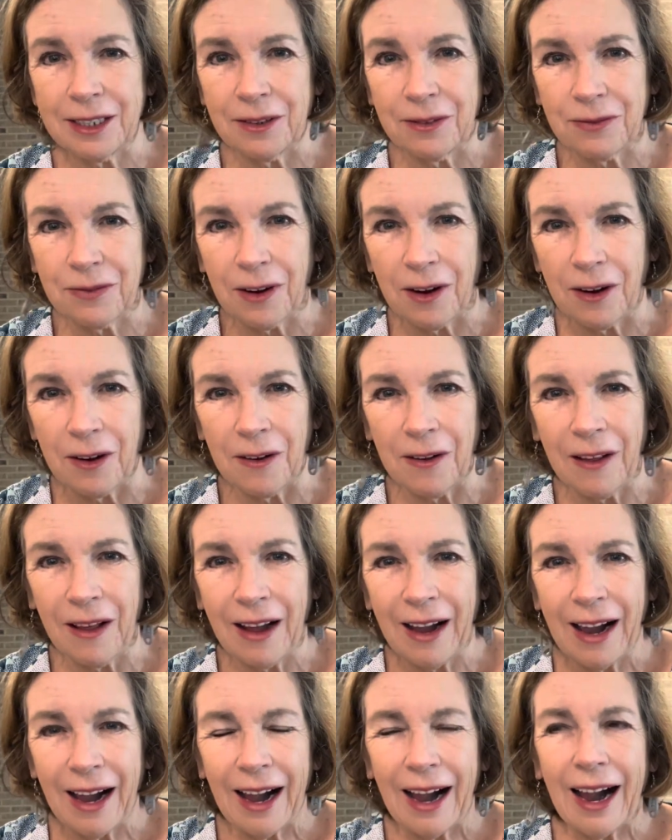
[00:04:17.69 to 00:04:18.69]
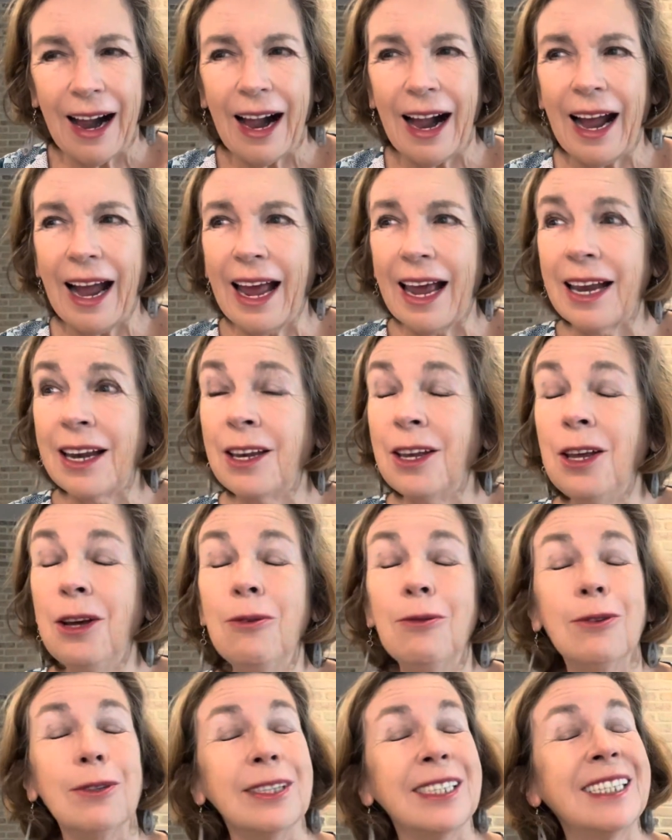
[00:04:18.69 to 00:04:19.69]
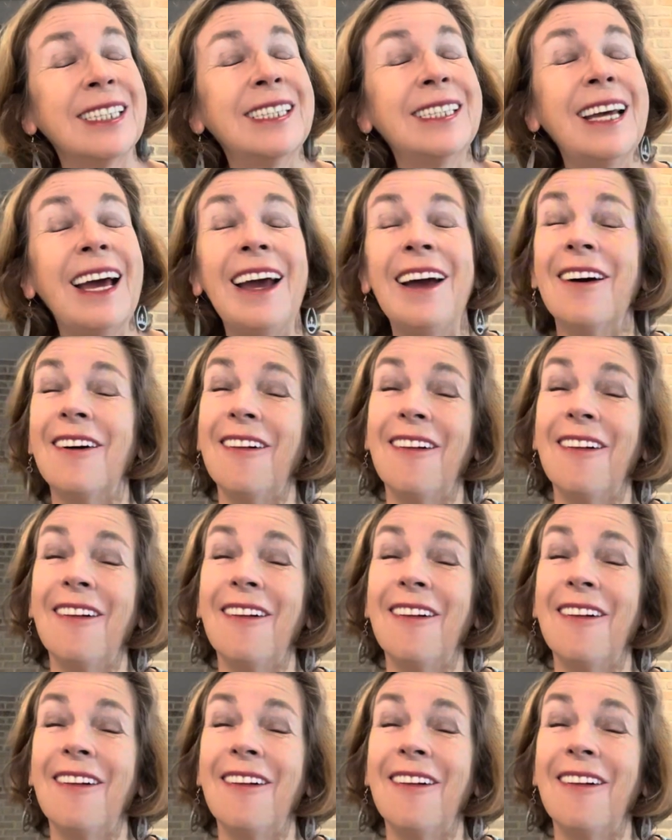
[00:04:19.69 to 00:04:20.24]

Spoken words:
fall, and you will sail